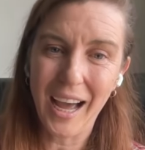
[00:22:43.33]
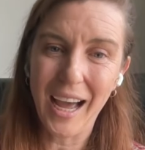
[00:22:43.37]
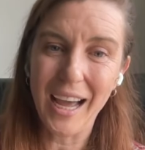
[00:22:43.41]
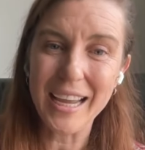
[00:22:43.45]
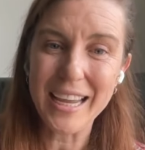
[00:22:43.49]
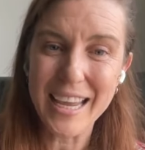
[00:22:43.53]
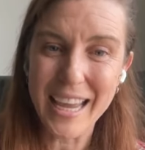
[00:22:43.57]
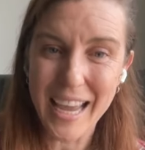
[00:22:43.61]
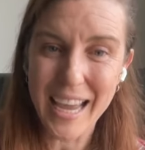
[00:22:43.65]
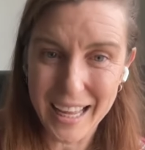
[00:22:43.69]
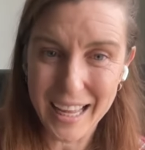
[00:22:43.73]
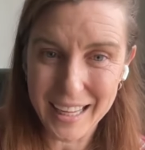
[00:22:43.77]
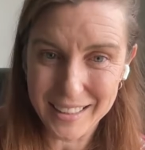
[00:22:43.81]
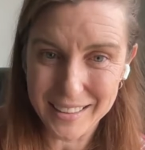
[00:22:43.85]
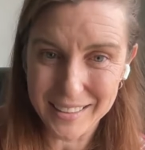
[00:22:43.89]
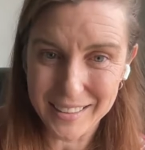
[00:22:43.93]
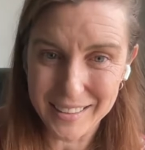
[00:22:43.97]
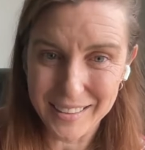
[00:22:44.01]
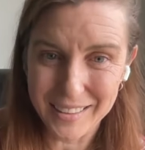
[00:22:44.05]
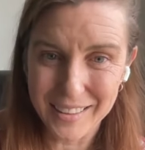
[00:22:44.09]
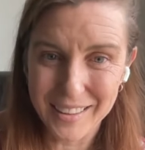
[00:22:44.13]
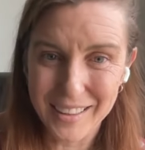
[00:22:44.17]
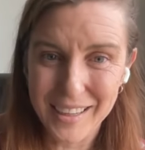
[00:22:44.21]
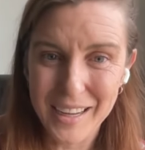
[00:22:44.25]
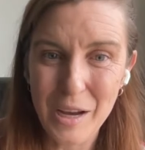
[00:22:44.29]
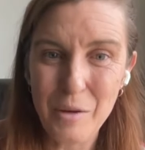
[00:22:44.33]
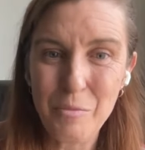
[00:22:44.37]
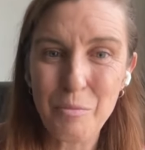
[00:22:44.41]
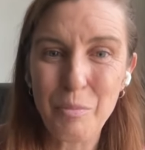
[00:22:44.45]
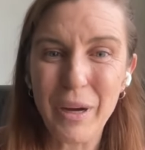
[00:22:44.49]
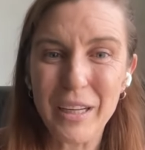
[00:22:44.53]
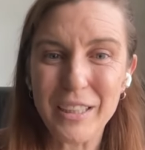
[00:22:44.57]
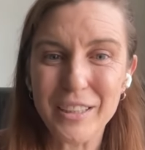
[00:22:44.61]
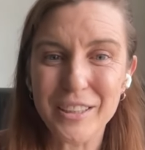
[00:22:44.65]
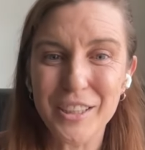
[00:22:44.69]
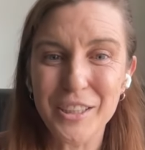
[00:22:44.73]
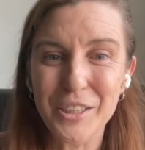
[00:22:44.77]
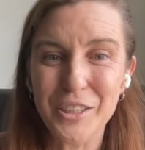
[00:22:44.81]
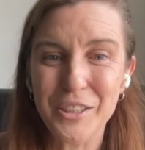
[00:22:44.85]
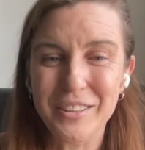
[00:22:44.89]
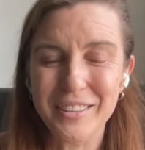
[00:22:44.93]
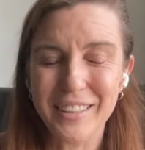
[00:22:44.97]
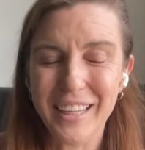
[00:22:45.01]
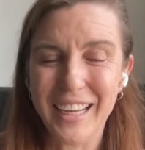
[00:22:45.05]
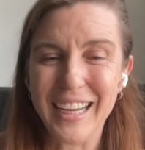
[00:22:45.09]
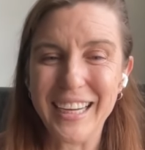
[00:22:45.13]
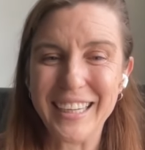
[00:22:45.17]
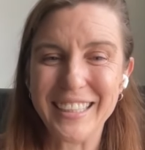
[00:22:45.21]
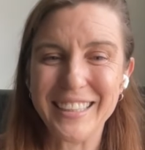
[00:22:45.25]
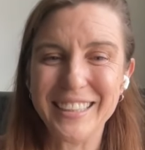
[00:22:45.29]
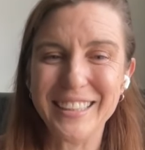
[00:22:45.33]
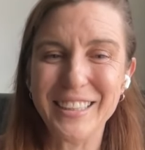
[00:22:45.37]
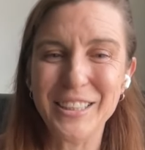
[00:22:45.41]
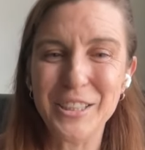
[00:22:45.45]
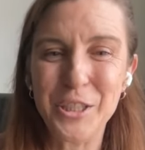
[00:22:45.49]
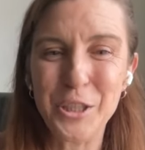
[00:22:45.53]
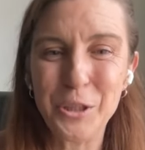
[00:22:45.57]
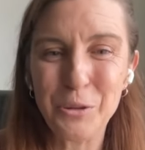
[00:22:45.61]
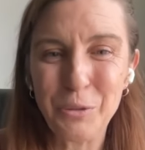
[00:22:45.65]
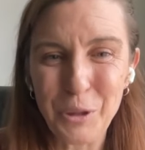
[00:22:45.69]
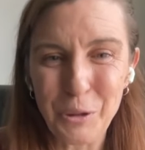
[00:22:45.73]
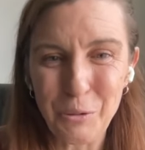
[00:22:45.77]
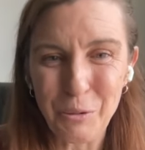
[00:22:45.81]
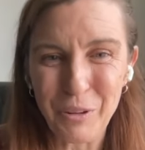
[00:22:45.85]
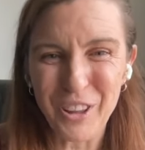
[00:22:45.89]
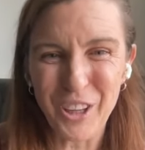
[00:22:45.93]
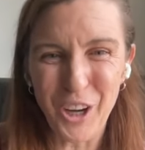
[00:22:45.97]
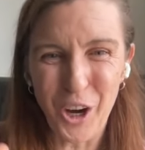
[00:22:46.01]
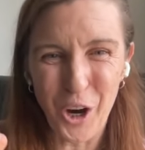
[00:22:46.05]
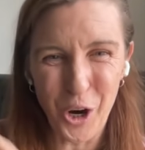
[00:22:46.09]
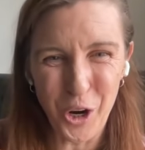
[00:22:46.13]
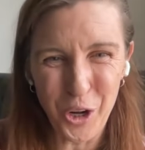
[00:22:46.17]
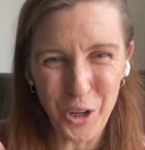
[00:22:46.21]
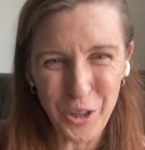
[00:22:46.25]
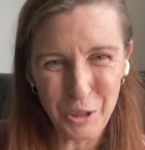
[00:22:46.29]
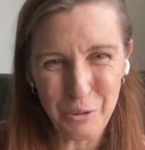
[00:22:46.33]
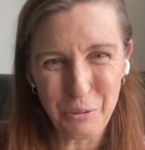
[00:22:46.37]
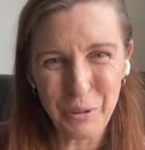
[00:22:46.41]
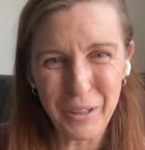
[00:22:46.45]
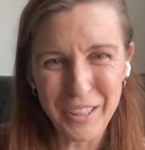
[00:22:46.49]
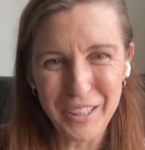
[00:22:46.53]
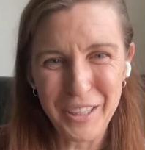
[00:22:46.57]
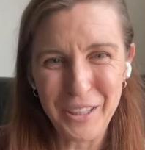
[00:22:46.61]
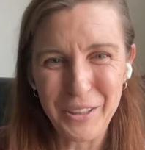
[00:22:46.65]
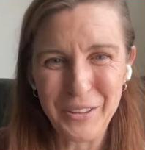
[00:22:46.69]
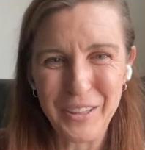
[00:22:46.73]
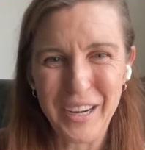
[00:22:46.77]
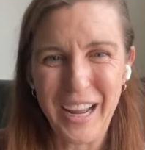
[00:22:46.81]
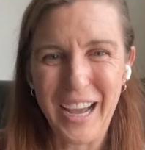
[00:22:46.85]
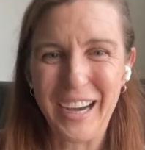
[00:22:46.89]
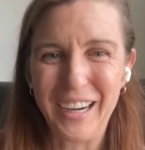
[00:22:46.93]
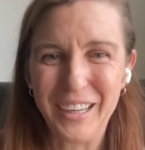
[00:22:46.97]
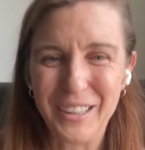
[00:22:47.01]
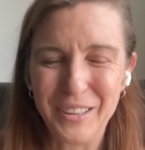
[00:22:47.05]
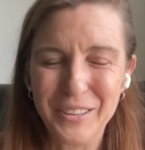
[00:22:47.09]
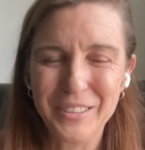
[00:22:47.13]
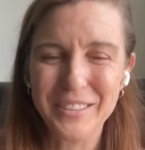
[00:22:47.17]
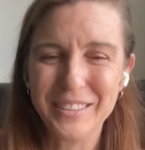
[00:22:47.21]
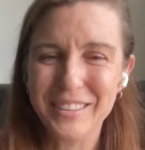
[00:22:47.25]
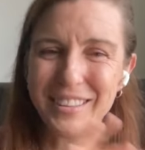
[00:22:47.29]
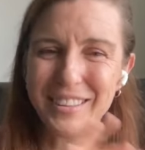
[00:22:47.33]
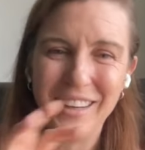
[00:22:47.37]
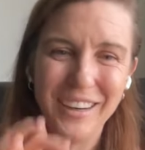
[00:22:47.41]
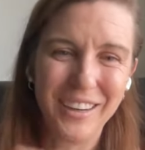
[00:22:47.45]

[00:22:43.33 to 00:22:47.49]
again, but to like do it with all that we know now.